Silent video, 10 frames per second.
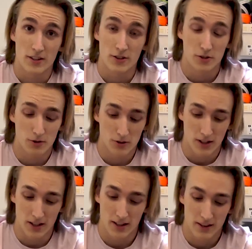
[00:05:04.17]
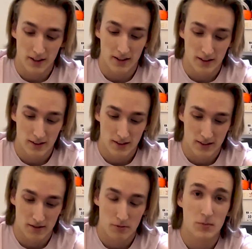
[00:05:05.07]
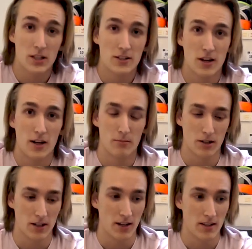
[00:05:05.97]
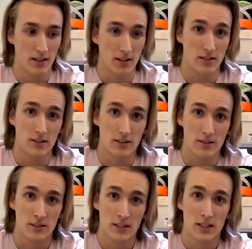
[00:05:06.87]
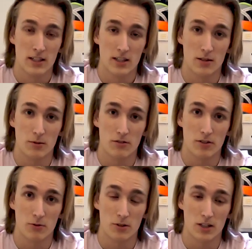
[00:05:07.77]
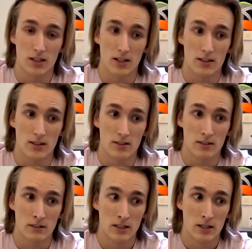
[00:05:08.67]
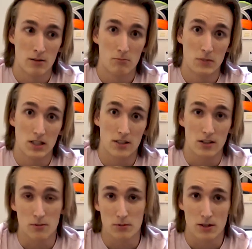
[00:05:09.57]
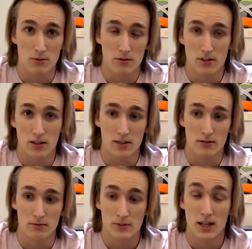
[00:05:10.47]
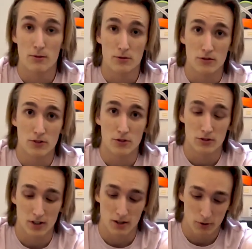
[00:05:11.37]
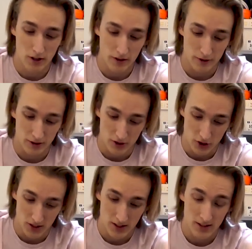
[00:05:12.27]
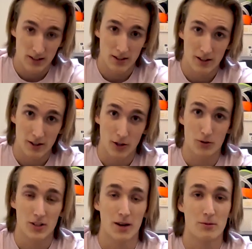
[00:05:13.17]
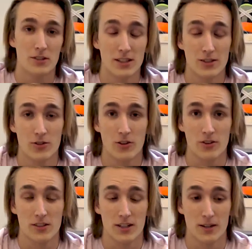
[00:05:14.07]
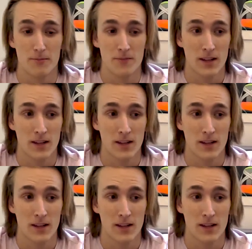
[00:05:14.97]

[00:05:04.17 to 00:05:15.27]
the shoes. I like the mid top. I think that's gonna be a fun way to kind of mix up some of the types of shoes I wear other than just low top sneakers all the time.